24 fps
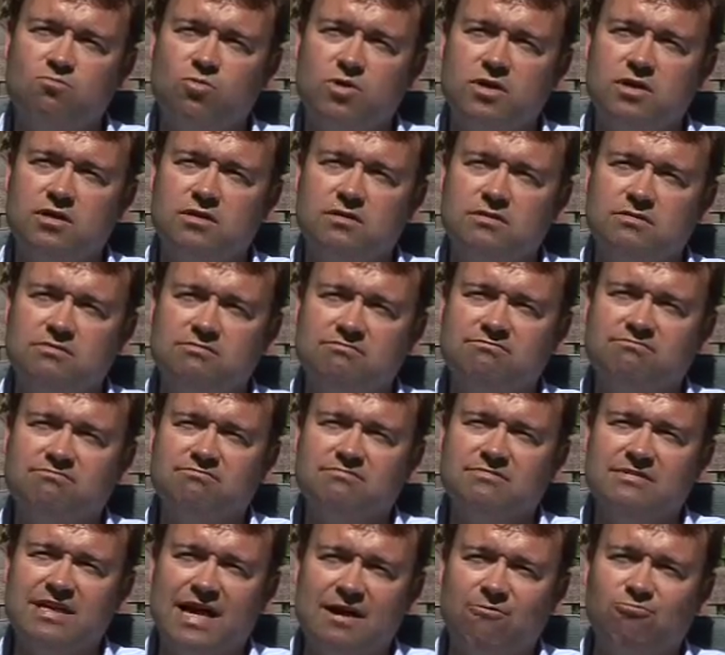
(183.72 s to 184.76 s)
wouldn't
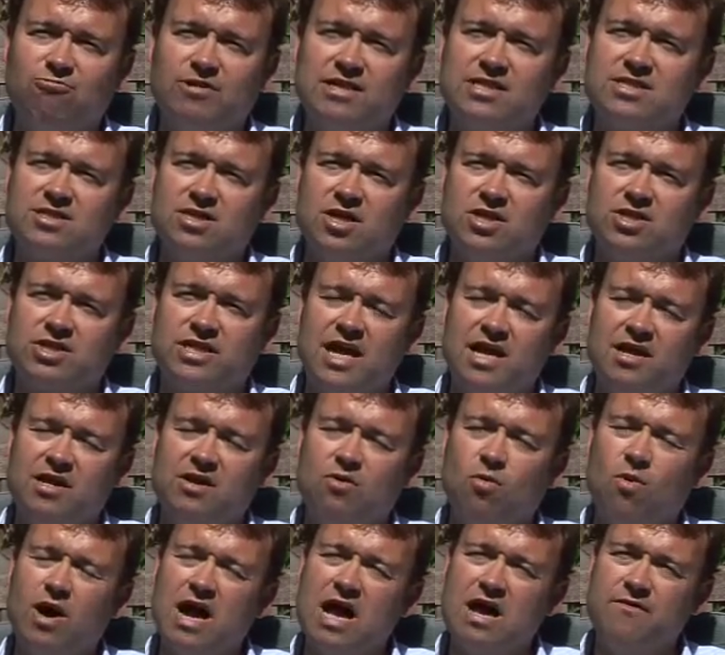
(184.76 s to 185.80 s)
let research get in
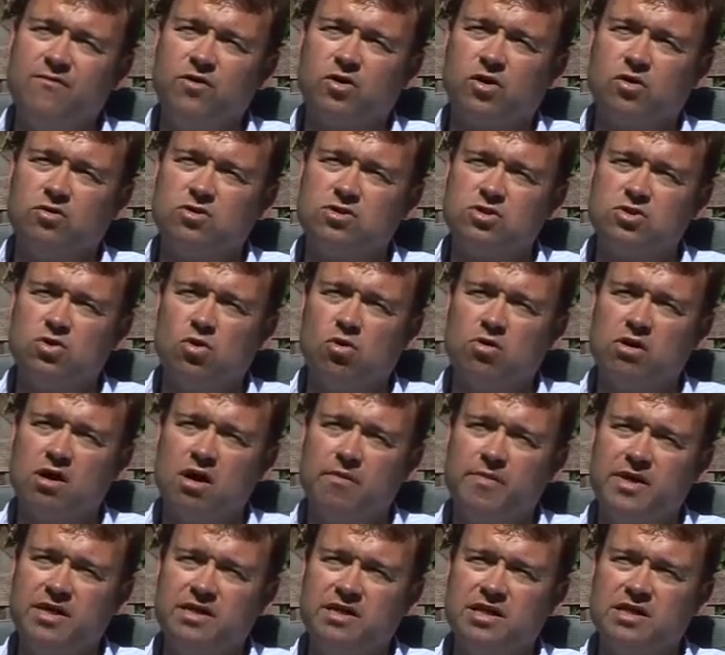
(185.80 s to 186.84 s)
the way of a good story.
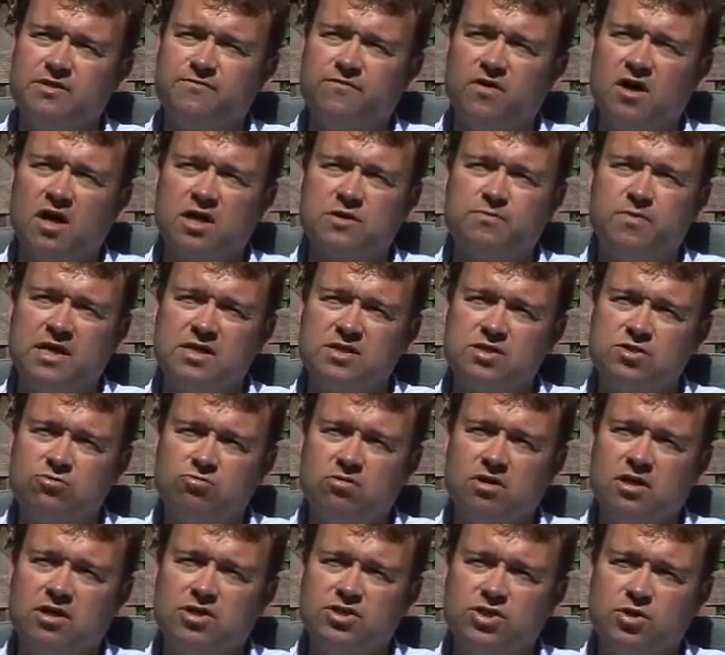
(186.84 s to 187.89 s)
I mean, these fast-paced
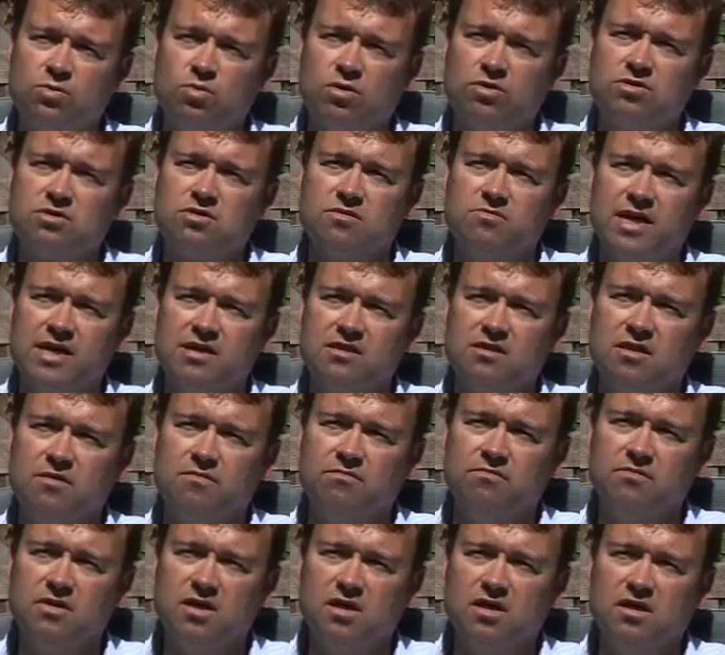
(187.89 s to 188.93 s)
thrillers, you want to make
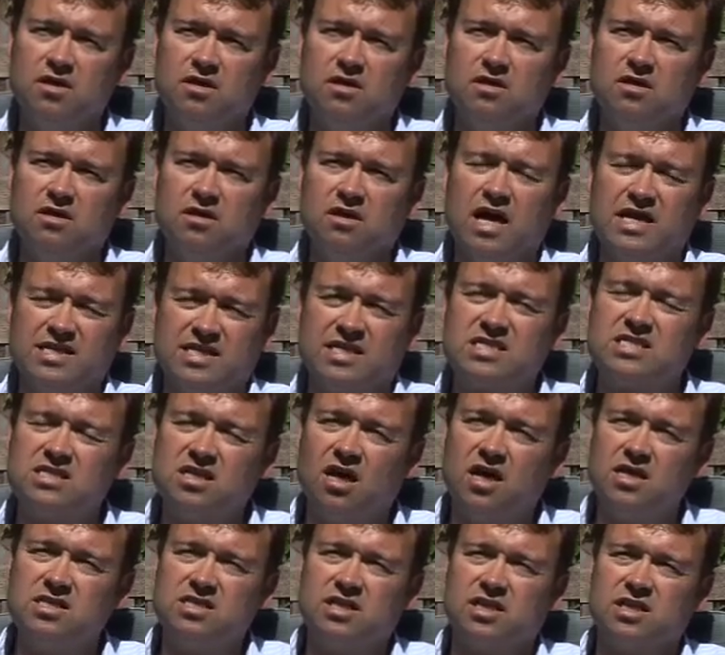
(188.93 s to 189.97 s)
them as
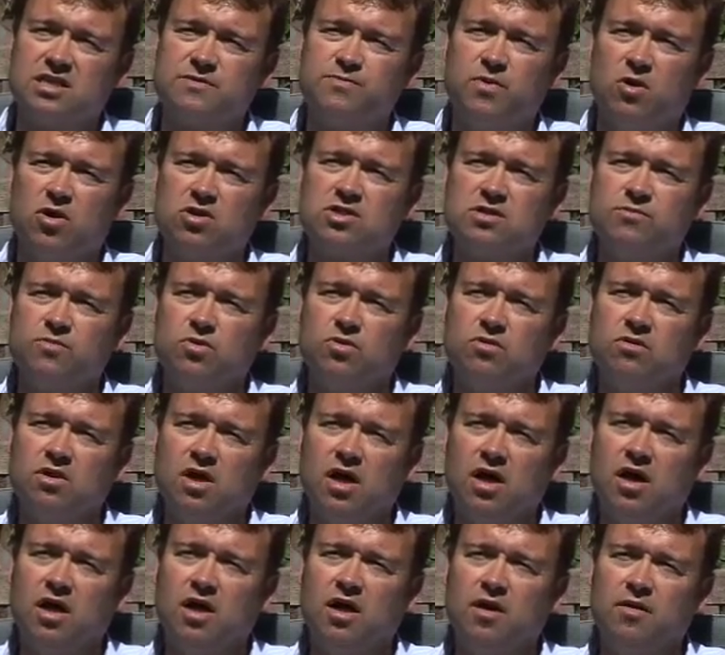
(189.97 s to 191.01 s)
exciting as possible,
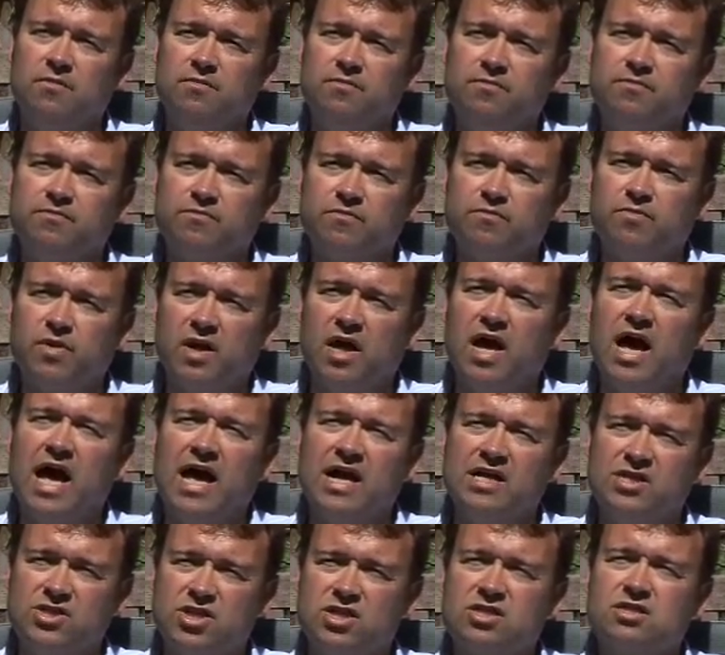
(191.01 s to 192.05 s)
and
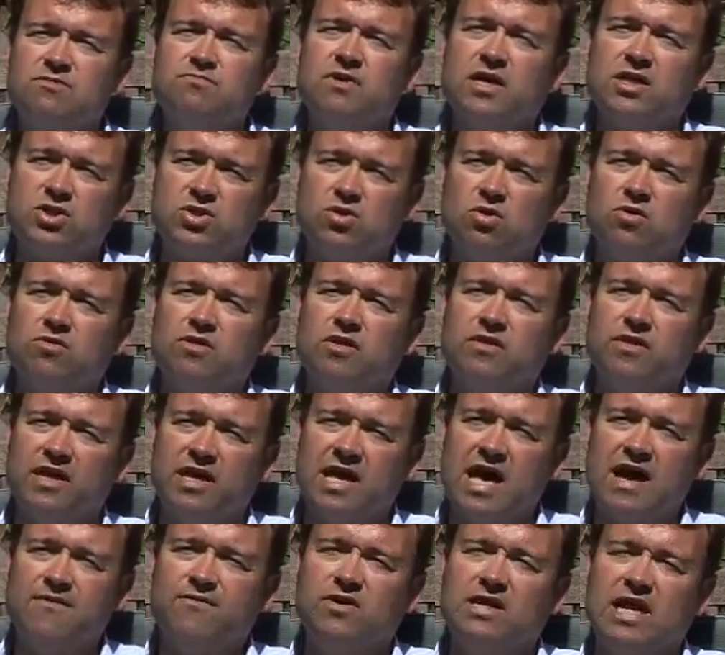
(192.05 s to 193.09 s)
just make sure that
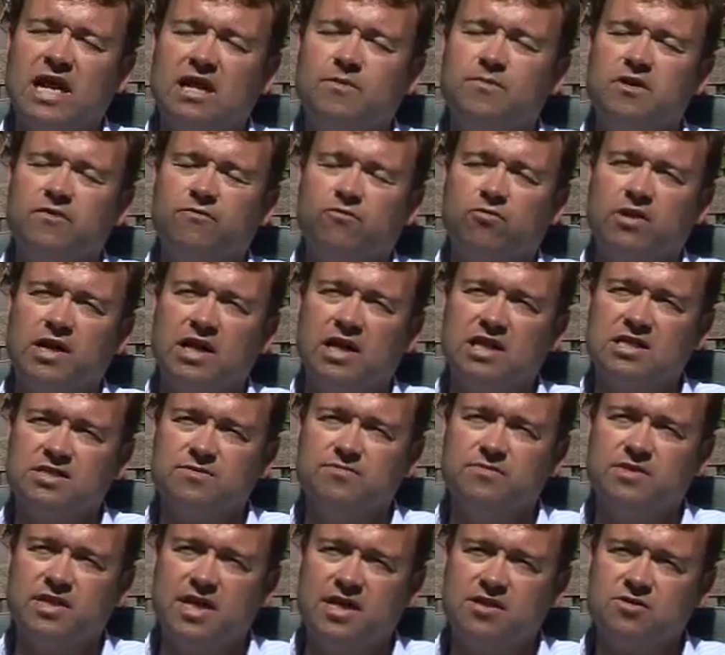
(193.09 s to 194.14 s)
they have an element of
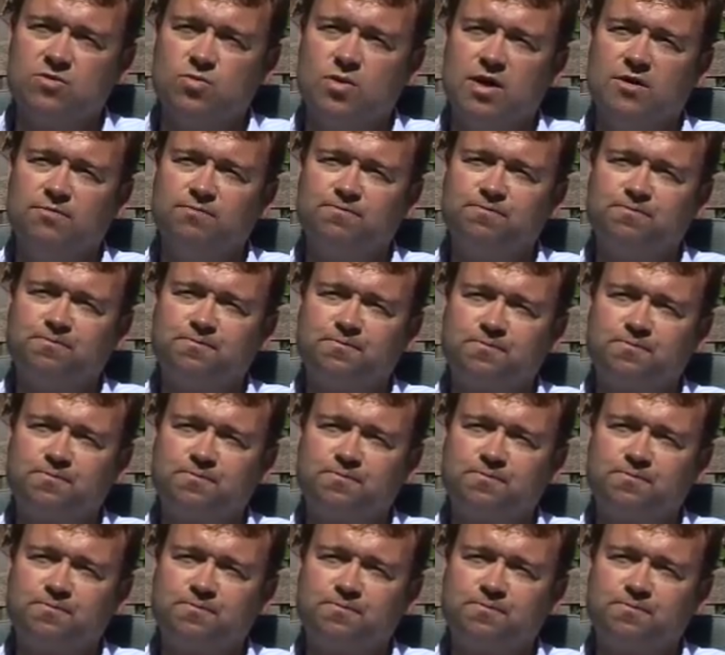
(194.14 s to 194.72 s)
realism there as well.